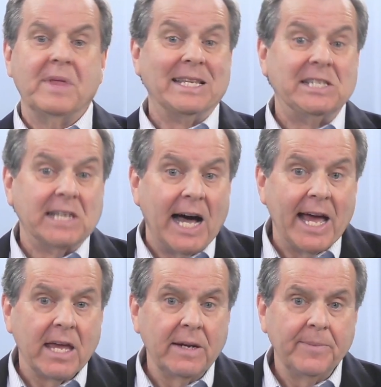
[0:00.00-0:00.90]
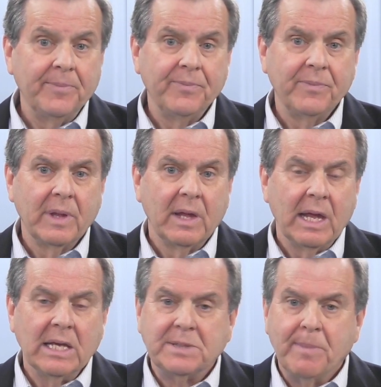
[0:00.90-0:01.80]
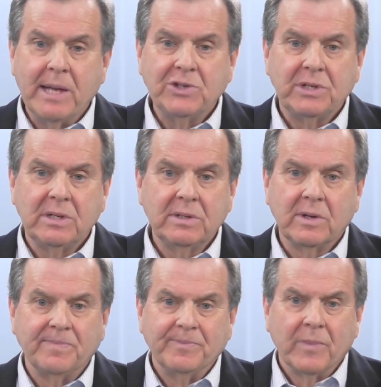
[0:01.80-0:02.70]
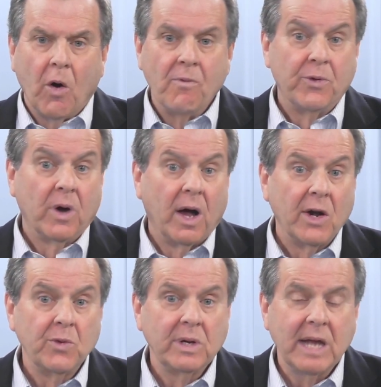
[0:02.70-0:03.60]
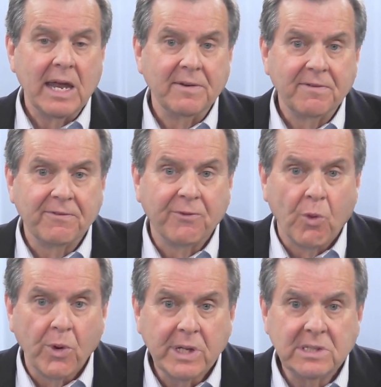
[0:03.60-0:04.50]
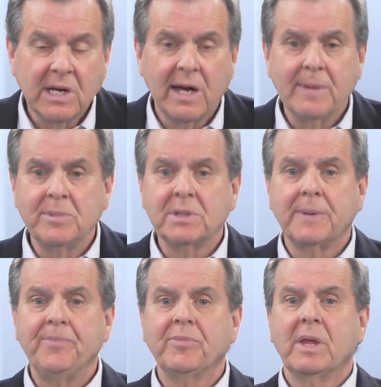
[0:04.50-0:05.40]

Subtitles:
That Zion is mentioned over 140 times.